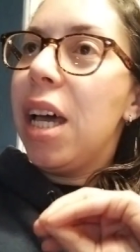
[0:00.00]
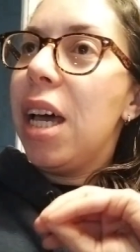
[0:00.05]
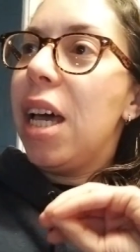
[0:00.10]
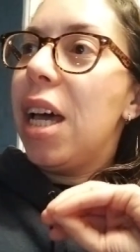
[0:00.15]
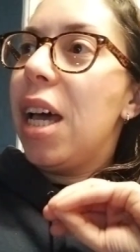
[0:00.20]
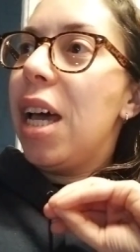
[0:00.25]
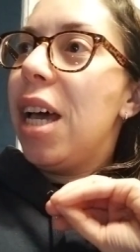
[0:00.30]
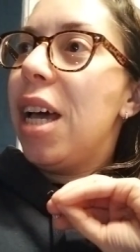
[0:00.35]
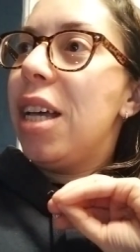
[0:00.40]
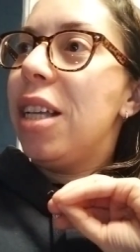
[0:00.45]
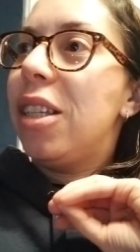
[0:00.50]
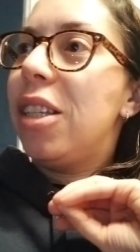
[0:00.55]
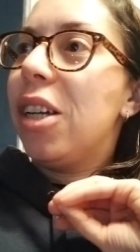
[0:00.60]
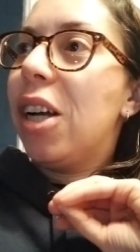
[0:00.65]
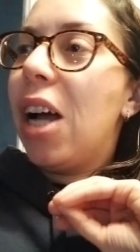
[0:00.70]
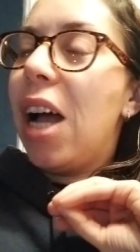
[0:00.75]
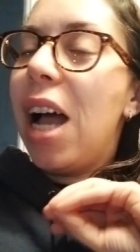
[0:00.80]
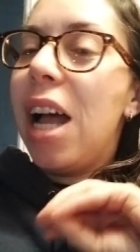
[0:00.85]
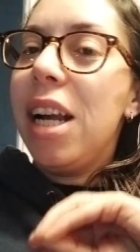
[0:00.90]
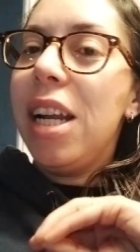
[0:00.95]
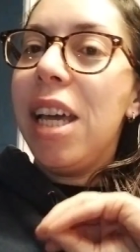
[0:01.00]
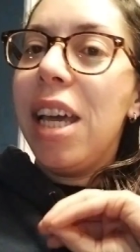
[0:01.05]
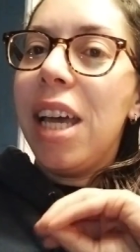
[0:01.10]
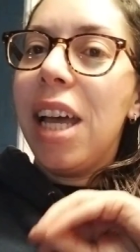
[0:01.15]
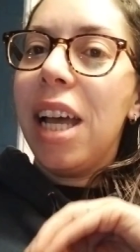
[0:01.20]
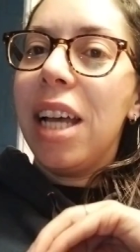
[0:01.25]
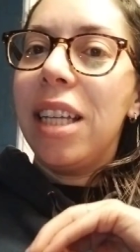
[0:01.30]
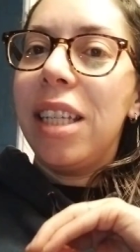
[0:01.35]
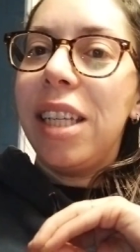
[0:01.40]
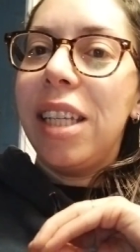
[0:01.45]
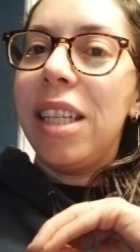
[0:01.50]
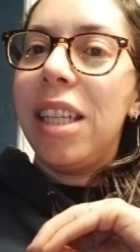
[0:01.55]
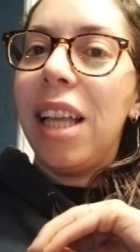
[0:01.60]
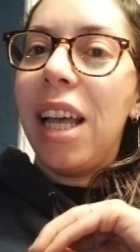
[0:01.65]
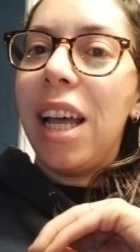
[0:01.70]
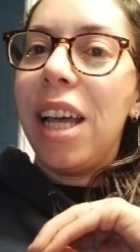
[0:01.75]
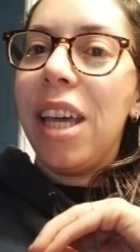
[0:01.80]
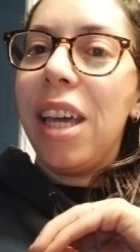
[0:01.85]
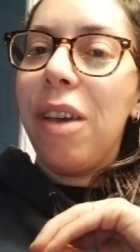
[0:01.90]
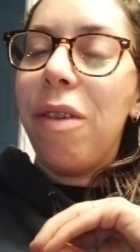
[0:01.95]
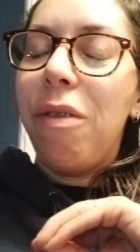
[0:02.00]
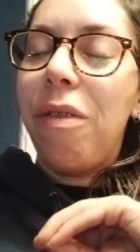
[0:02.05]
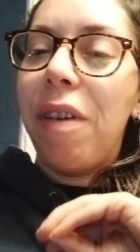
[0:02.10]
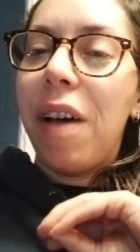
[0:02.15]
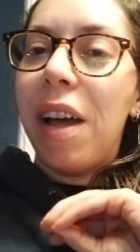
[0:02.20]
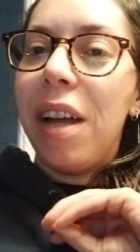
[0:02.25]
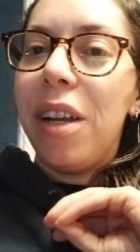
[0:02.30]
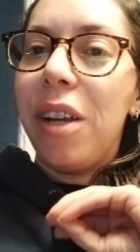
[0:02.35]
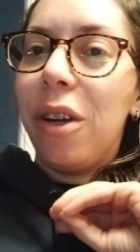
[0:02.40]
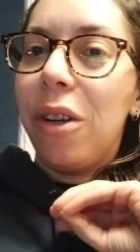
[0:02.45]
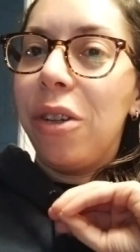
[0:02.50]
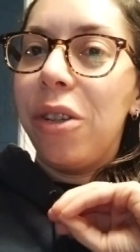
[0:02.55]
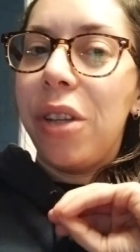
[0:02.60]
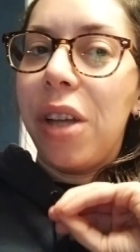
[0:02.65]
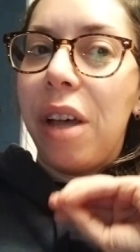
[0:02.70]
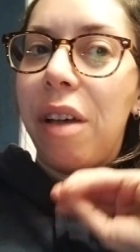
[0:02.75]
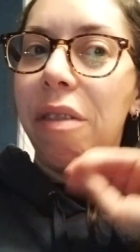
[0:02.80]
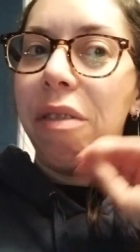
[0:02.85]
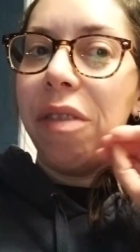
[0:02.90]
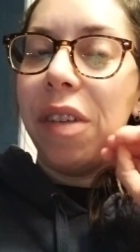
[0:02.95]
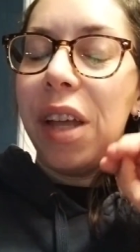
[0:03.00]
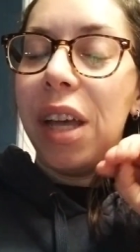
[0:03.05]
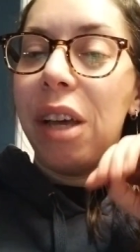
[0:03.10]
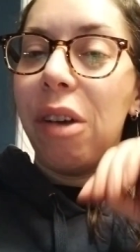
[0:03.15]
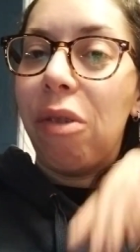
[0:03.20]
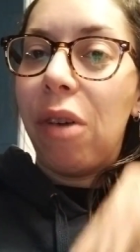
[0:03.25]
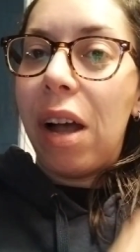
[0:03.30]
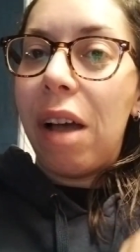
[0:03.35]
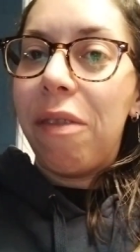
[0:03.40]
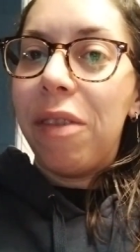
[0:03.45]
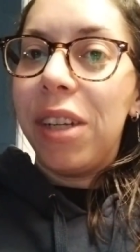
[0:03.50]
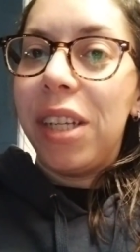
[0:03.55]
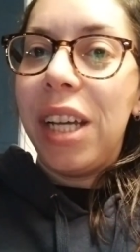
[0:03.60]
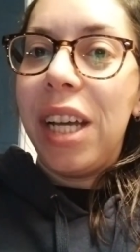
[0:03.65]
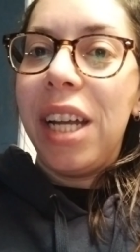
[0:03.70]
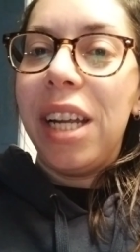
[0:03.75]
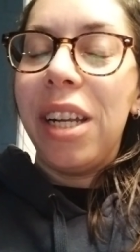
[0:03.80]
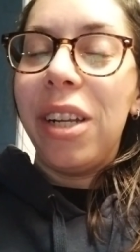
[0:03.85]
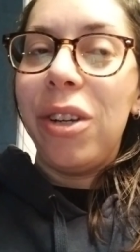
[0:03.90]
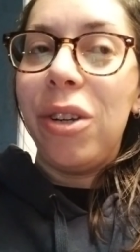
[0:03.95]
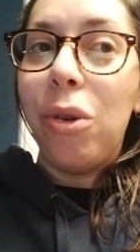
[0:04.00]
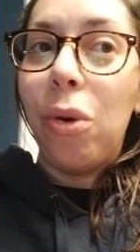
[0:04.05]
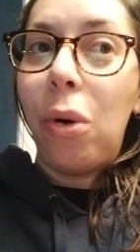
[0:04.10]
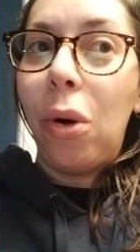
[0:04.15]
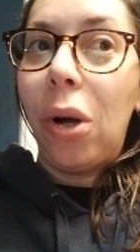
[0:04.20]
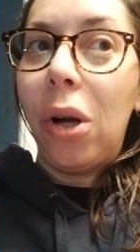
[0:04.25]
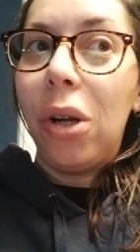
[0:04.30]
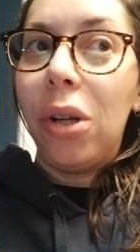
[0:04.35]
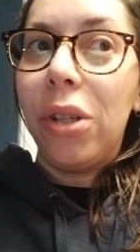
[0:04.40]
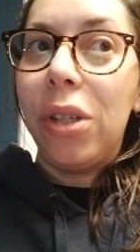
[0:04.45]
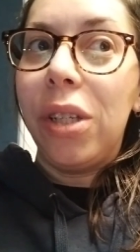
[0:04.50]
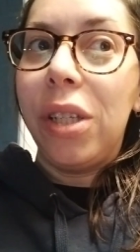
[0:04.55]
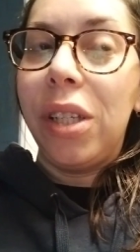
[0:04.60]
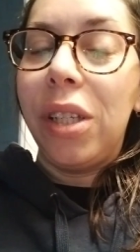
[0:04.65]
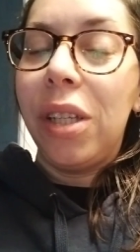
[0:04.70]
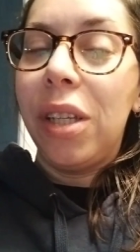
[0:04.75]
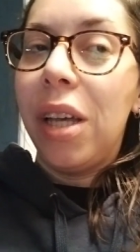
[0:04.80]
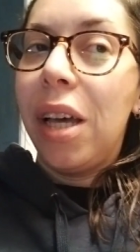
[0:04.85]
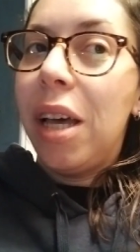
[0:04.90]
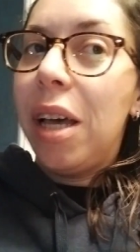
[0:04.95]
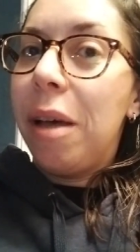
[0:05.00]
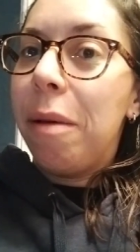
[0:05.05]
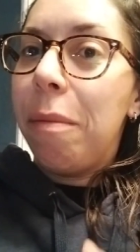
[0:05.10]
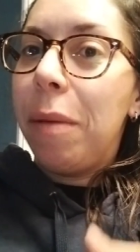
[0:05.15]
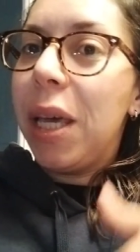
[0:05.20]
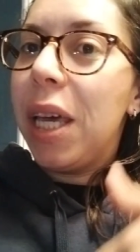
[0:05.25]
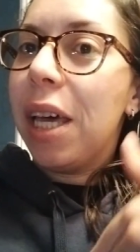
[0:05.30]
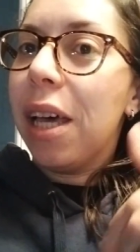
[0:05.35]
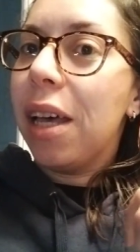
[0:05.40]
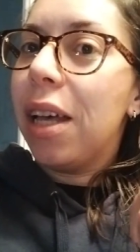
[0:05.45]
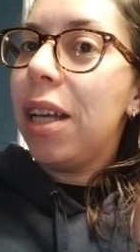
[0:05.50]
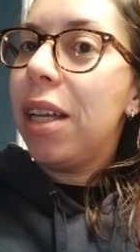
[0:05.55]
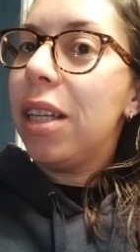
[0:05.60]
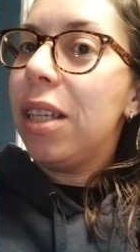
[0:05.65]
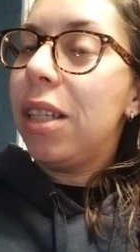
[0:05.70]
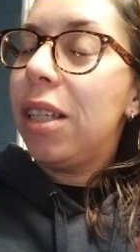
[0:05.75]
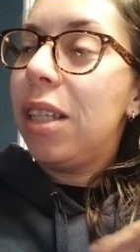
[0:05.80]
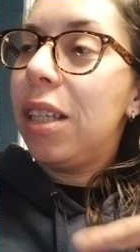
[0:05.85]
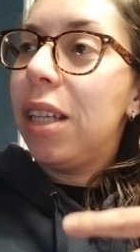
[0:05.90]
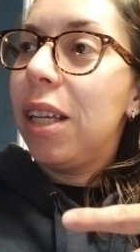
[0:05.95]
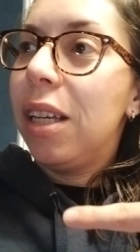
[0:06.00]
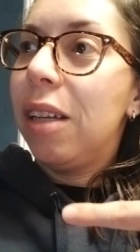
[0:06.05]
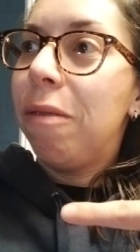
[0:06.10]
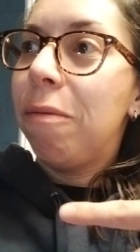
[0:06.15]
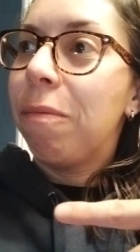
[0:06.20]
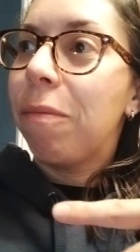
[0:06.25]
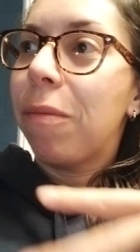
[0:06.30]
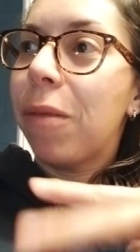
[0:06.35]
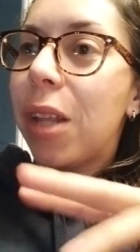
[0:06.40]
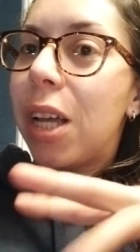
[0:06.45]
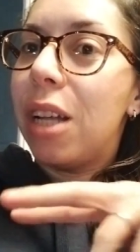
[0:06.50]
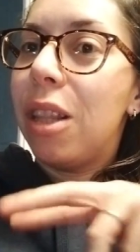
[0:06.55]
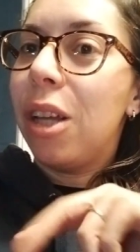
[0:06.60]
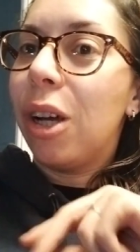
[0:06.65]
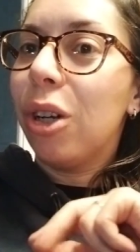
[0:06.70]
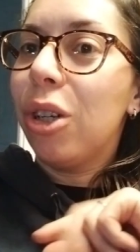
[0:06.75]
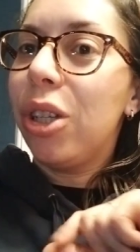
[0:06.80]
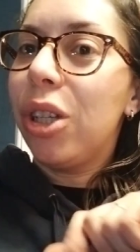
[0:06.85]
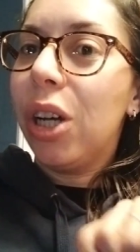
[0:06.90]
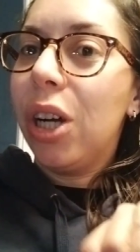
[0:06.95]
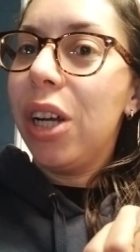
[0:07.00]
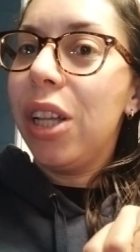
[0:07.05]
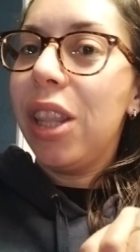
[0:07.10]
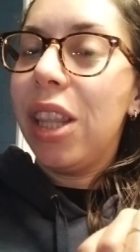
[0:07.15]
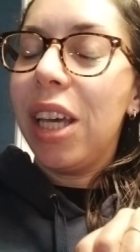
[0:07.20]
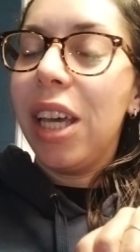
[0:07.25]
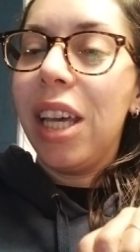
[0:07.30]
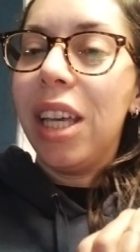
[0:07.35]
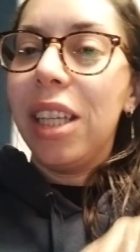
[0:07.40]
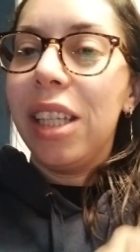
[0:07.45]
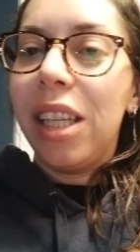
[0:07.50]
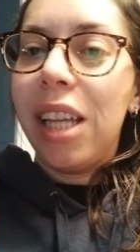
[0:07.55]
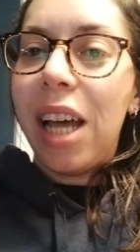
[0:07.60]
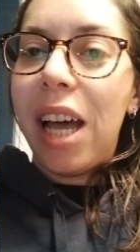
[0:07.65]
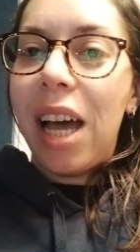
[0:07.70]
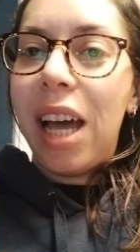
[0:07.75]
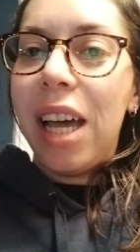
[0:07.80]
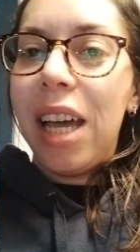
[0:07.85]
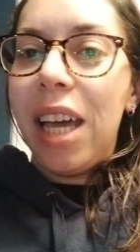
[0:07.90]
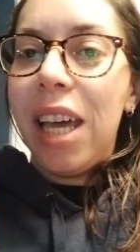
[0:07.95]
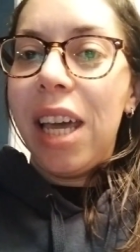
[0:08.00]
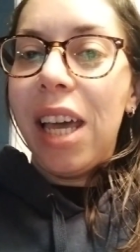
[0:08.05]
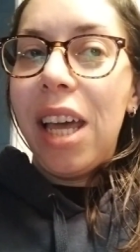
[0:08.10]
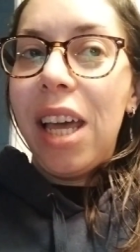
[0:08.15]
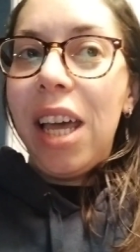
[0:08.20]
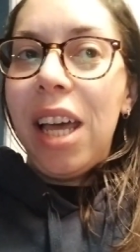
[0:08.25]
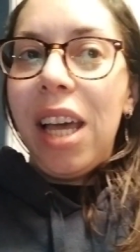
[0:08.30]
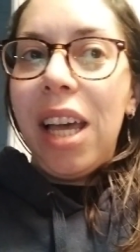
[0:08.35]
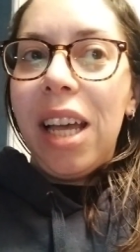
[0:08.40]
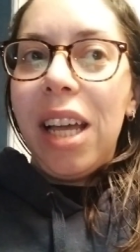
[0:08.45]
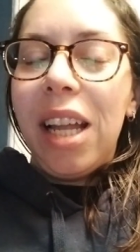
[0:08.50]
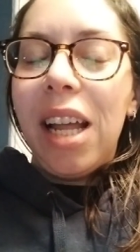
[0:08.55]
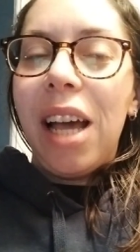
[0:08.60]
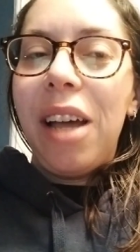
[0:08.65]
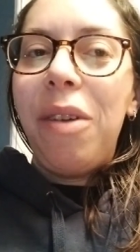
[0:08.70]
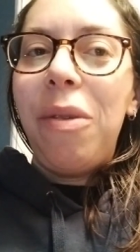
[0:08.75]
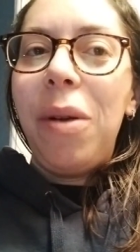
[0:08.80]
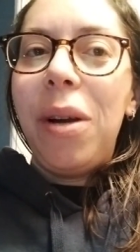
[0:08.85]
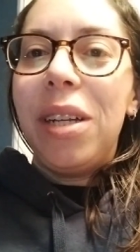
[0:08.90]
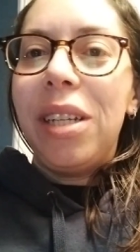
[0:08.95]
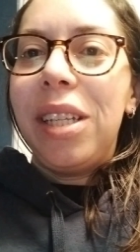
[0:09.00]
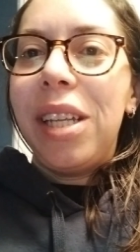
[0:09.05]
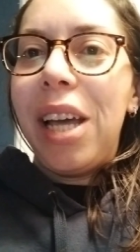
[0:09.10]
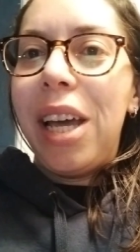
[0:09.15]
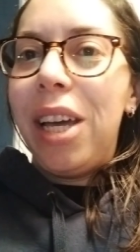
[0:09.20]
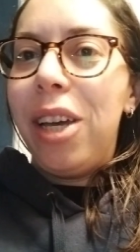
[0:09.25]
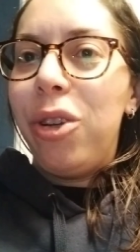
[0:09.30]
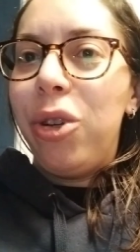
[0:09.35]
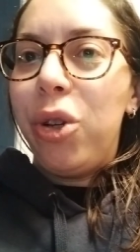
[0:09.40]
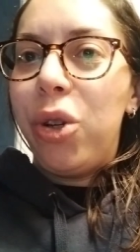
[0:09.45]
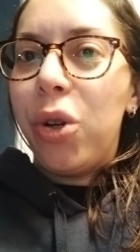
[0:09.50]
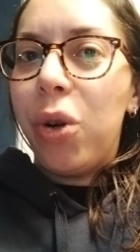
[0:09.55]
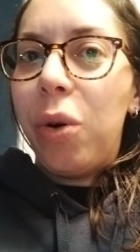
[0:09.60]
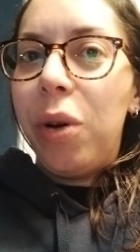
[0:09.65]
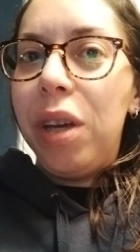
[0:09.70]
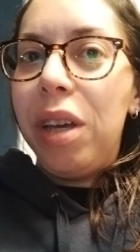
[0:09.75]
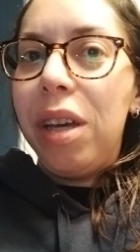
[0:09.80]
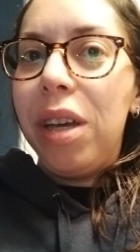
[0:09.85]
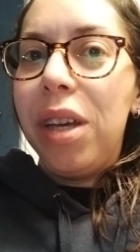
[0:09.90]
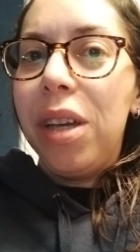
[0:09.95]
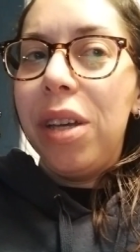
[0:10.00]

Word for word: Is there any cases that you find yourself like gravitated towards? Because there are certain things that I don't want to say enjoy